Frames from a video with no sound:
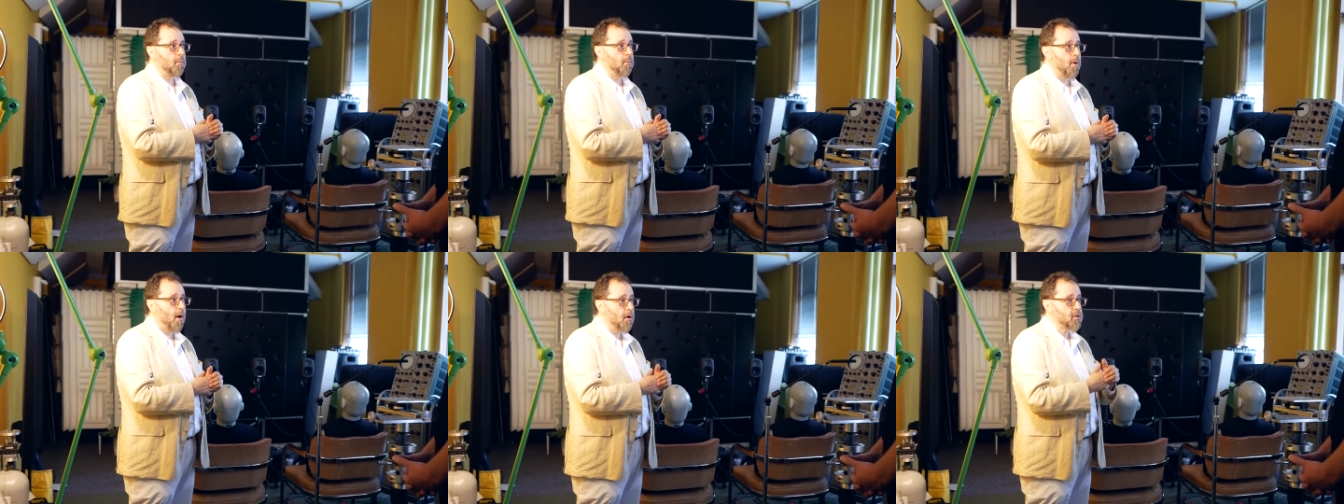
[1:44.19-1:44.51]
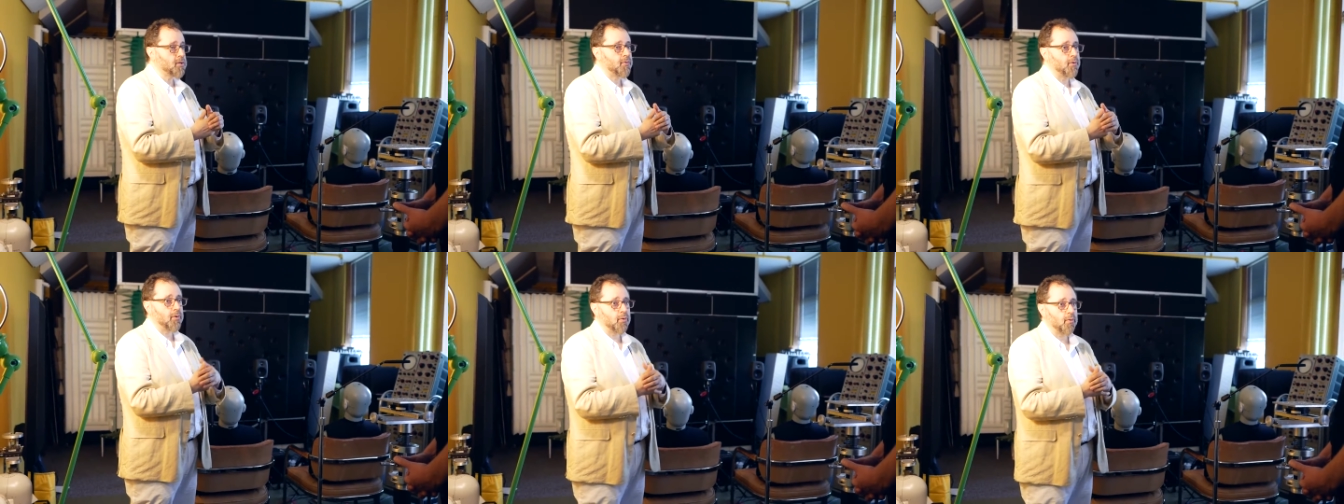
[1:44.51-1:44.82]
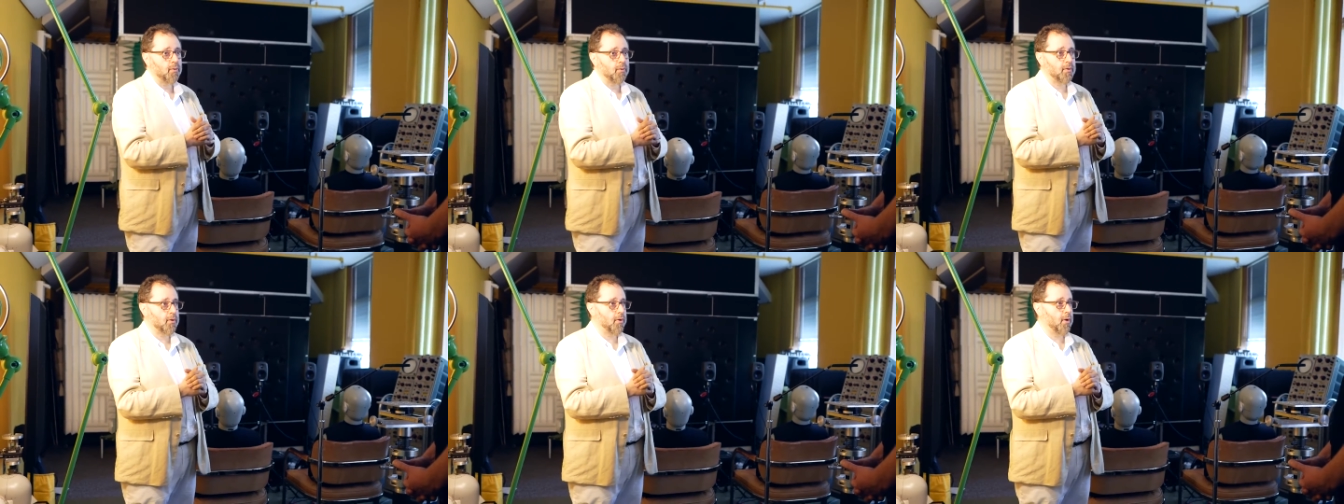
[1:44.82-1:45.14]
Oxford
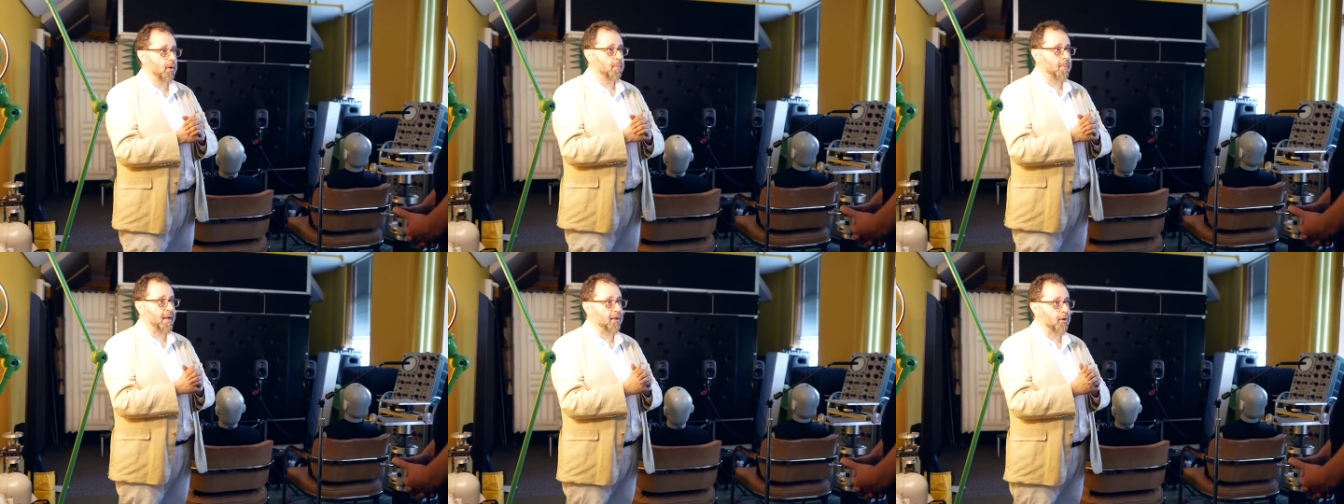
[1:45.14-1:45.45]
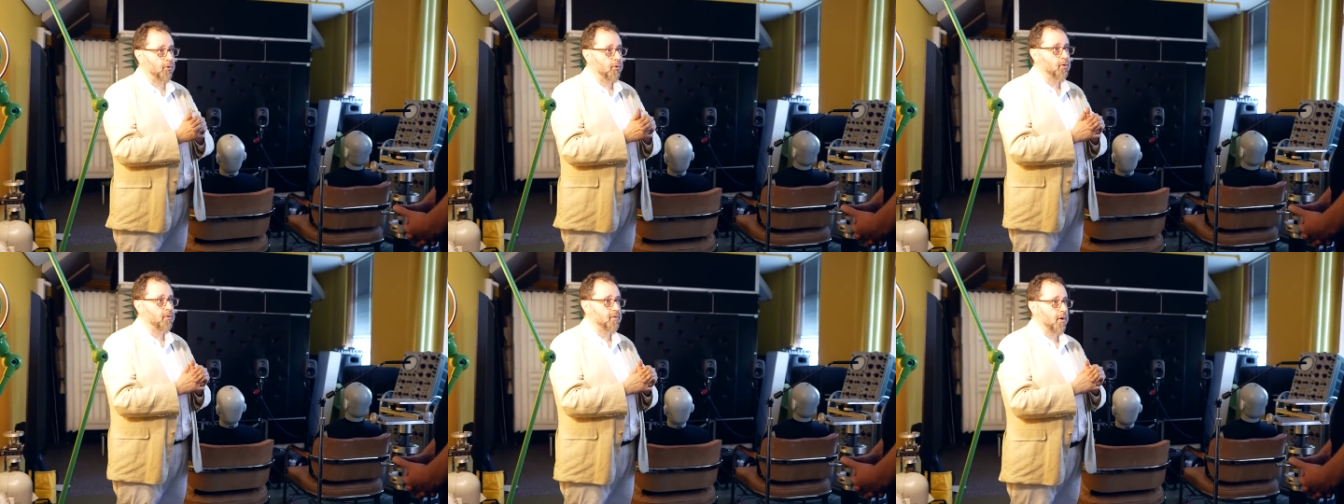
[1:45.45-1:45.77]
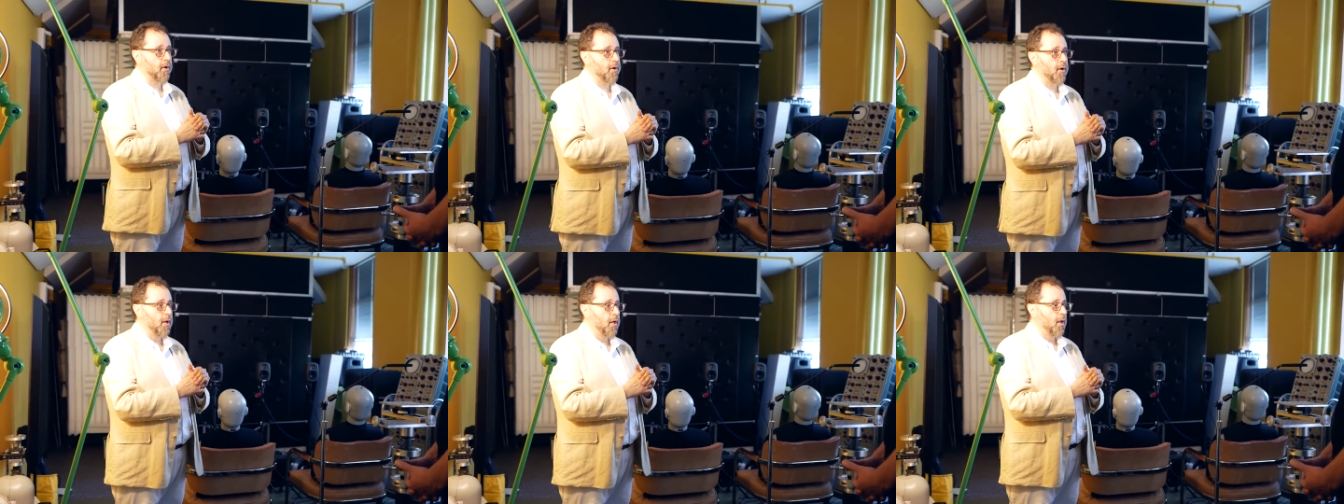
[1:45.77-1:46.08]
called uh, Michael
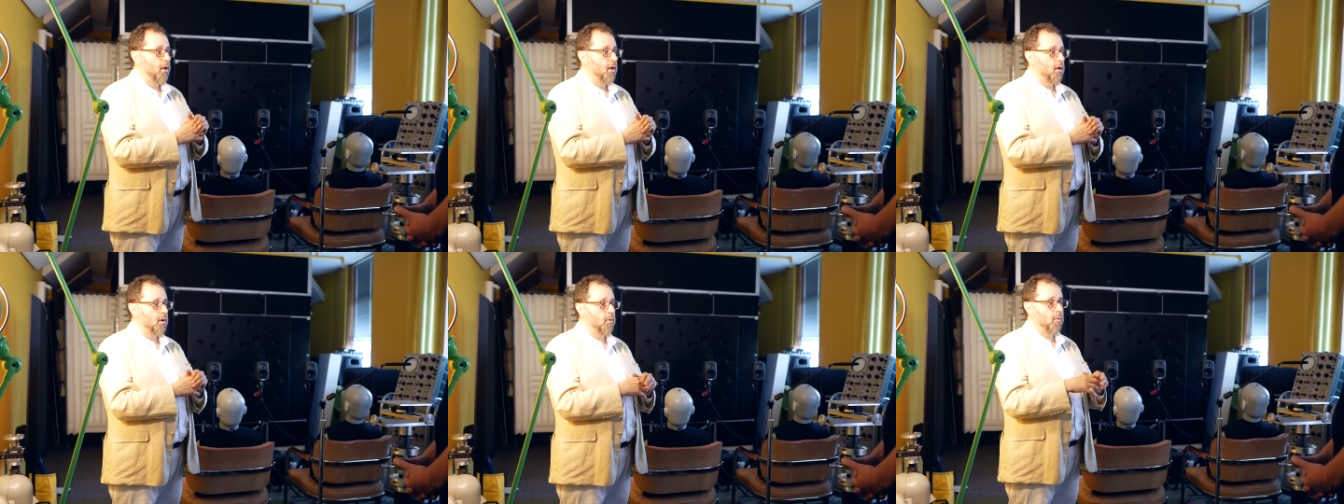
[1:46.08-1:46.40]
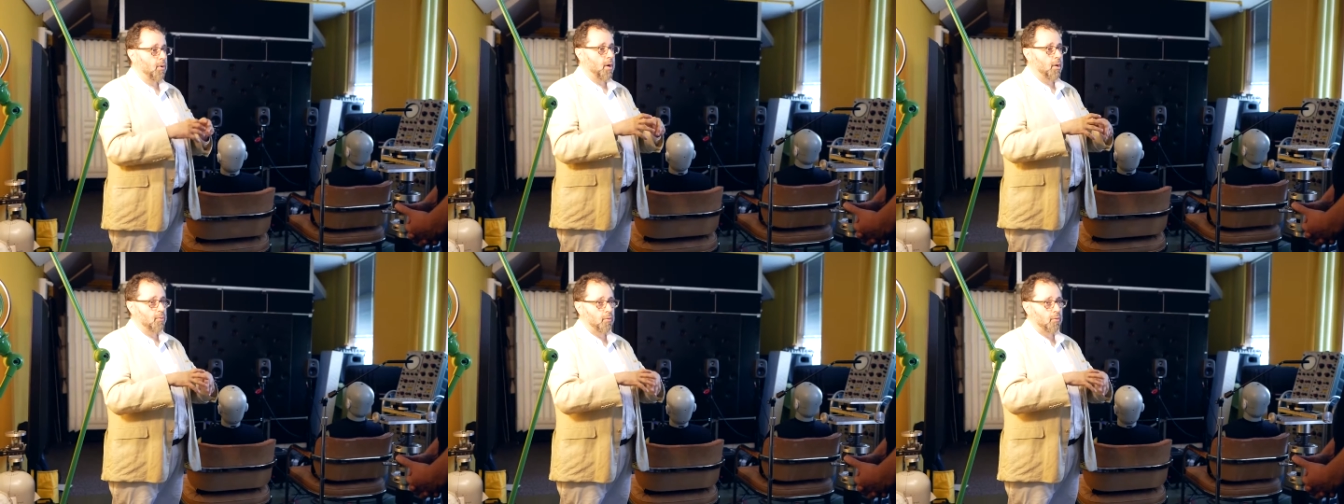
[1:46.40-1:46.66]
Gerzon, who uh,